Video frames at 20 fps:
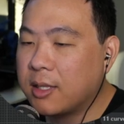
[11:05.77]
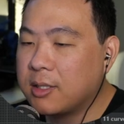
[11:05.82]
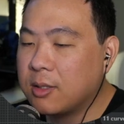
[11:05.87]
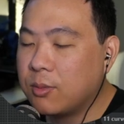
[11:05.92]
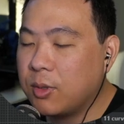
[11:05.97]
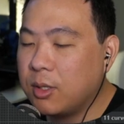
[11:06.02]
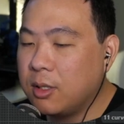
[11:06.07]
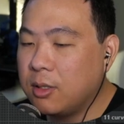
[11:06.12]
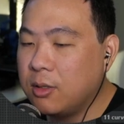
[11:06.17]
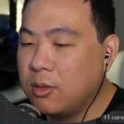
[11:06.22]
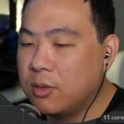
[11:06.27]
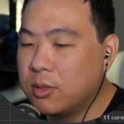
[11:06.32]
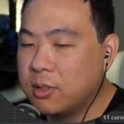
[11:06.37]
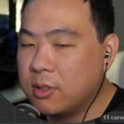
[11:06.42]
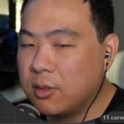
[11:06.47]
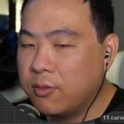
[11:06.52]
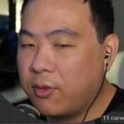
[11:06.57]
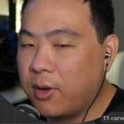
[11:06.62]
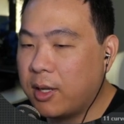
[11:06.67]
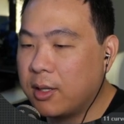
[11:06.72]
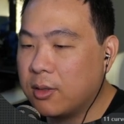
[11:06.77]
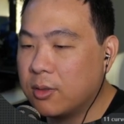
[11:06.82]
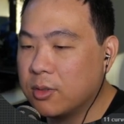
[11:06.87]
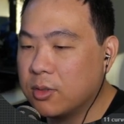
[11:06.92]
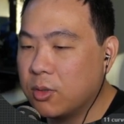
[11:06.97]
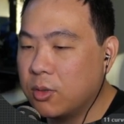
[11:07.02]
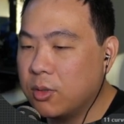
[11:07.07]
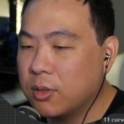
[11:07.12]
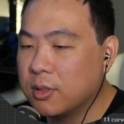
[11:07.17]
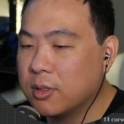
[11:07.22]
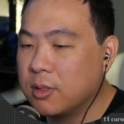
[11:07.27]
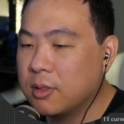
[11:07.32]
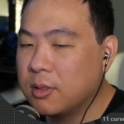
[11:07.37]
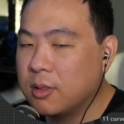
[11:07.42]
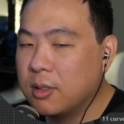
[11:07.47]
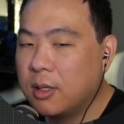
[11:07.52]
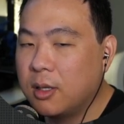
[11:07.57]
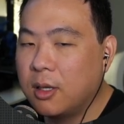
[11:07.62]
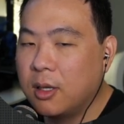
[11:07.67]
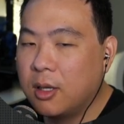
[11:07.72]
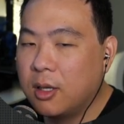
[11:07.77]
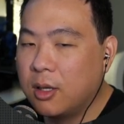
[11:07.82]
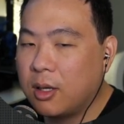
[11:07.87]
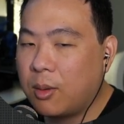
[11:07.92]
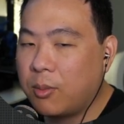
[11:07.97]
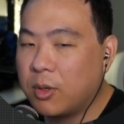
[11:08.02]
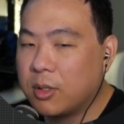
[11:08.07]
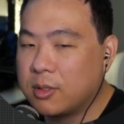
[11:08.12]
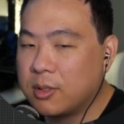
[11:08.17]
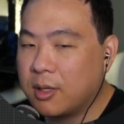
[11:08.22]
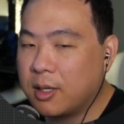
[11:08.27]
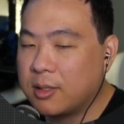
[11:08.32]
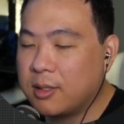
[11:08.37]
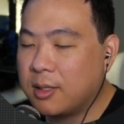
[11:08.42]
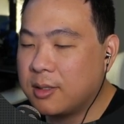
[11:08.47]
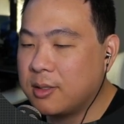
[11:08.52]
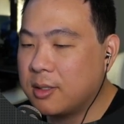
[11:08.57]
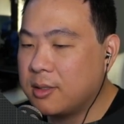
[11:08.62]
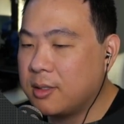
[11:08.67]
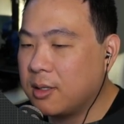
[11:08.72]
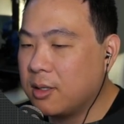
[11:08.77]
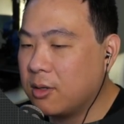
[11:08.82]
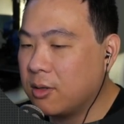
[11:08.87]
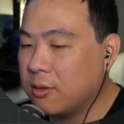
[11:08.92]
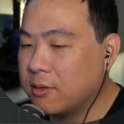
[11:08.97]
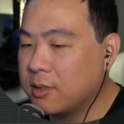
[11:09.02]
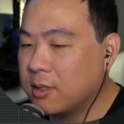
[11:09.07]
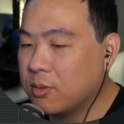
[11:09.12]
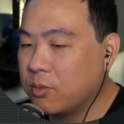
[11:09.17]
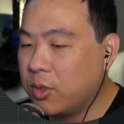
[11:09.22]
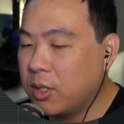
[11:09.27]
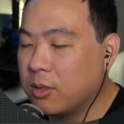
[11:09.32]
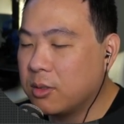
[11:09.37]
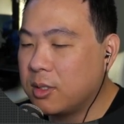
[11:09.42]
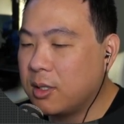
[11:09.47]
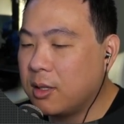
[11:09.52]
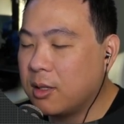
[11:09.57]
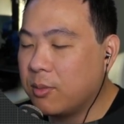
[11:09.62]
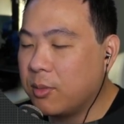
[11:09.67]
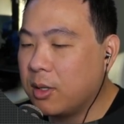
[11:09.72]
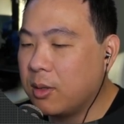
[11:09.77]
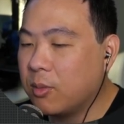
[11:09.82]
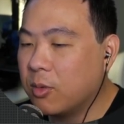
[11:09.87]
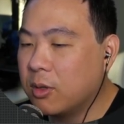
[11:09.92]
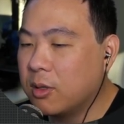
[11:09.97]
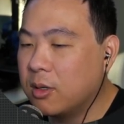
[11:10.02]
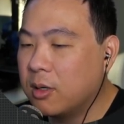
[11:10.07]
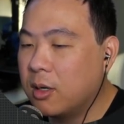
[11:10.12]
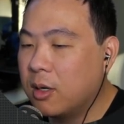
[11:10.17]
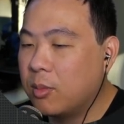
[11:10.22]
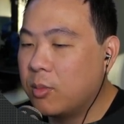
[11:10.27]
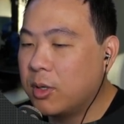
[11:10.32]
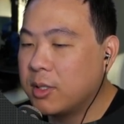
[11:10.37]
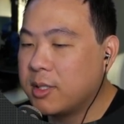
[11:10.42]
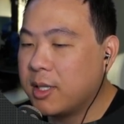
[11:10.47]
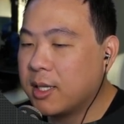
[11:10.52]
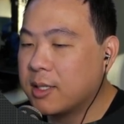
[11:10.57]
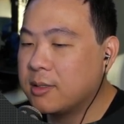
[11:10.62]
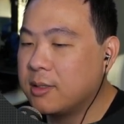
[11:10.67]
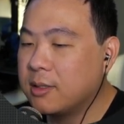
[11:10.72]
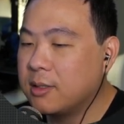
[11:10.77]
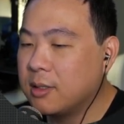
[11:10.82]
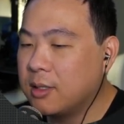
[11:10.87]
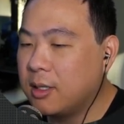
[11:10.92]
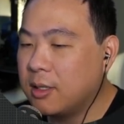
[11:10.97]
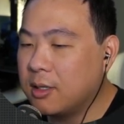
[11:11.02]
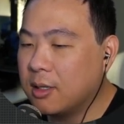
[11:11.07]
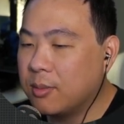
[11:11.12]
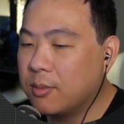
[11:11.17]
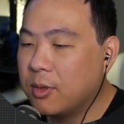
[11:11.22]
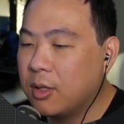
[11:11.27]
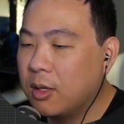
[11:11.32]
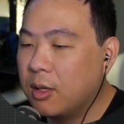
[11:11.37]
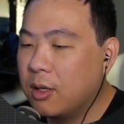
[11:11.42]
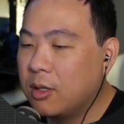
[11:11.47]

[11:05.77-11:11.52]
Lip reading: thing we need to do is define those holes. I'm going to select the existing curves because we don't need them anymore. Press X to delete them.